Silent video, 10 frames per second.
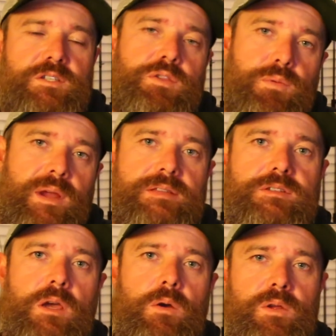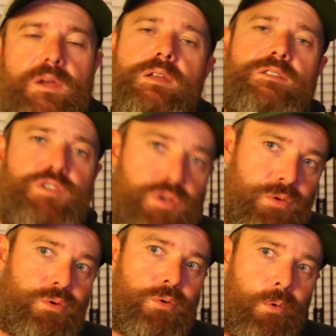as threads go, you get
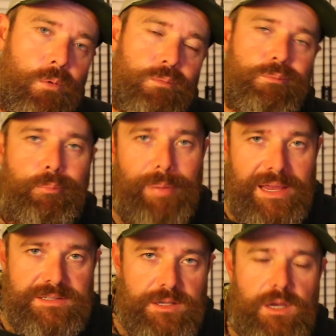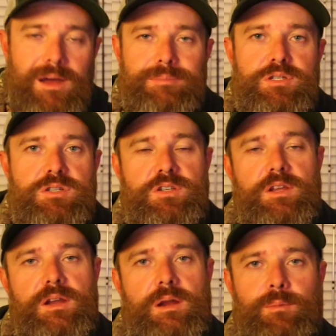2 basic options. You
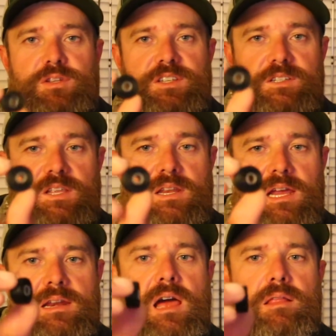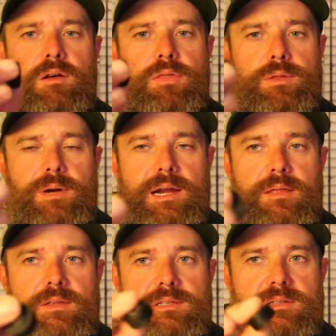get a number 69 nylon thread,
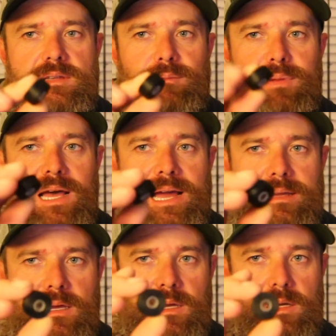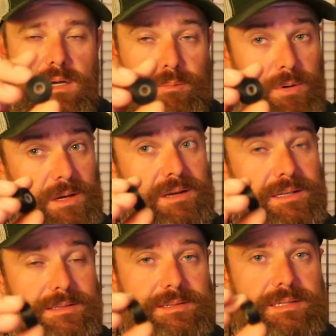and this is in black. Pretty
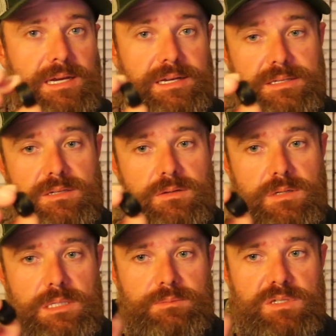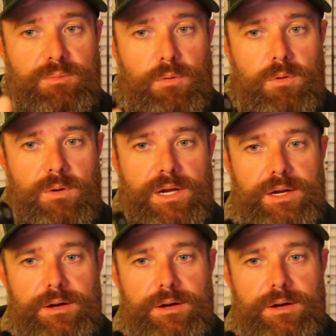decent size spool right